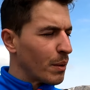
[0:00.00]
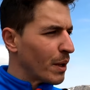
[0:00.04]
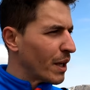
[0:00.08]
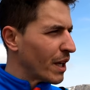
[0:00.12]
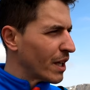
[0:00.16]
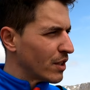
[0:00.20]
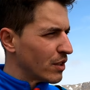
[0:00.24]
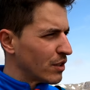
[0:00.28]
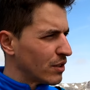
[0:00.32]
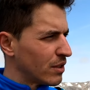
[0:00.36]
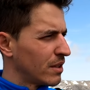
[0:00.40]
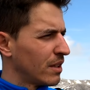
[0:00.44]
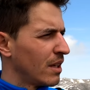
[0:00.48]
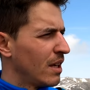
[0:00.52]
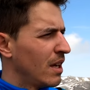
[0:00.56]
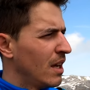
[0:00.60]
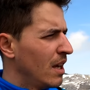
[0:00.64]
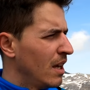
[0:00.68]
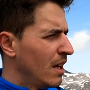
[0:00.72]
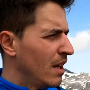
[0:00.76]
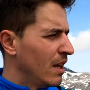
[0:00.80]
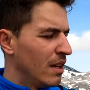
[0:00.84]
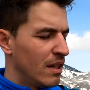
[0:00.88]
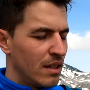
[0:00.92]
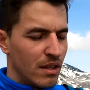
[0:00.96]
We can just,
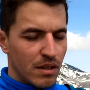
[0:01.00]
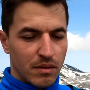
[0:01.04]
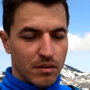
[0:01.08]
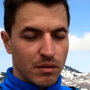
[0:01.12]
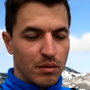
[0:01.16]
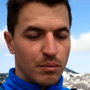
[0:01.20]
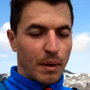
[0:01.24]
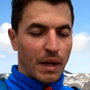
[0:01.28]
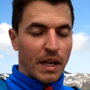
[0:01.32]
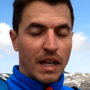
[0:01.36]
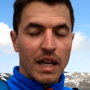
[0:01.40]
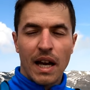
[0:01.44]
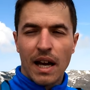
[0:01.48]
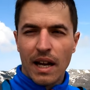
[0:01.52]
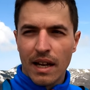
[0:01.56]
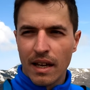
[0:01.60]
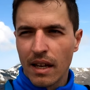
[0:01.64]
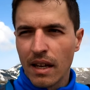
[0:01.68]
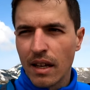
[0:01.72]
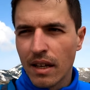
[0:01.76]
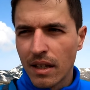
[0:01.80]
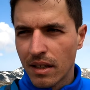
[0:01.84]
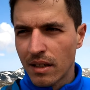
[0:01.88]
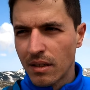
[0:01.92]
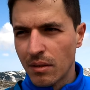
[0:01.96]
to make a
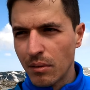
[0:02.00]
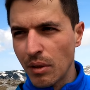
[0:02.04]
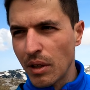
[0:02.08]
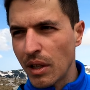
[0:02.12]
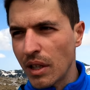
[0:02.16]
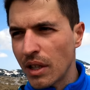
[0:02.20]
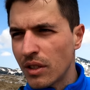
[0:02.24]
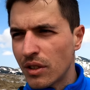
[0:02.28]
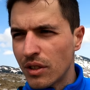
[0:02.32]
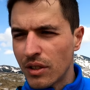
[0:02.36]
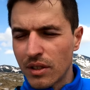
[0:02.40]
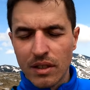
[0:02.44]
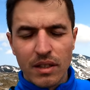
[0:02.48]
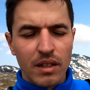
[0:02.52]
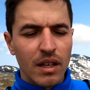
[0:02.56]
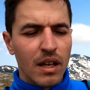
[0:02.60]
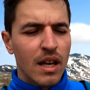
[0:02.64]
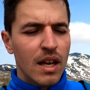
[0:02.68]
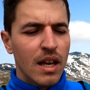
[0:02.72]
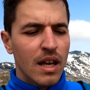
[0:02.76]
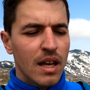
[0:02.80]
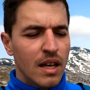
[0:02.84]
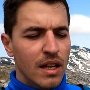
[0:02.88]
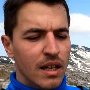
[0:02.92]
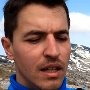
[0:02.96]
hike, we can just
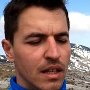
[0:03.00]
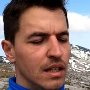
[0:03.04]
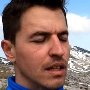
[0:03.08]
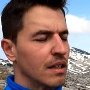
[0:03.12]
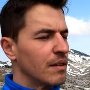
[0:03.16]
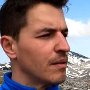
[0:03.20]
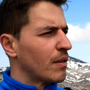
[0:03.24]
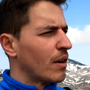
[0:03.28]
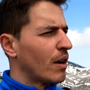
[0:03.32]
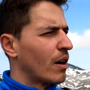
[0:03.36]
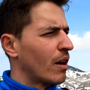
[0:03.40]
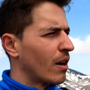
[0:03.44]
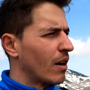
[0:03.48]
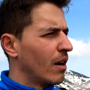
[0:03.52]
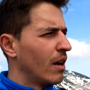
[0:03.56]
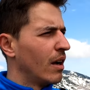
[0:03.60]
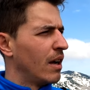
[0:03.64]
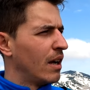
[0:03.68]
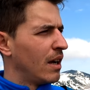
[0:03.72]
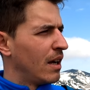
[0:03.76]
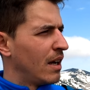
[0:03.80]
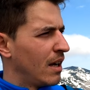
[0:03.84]
leave our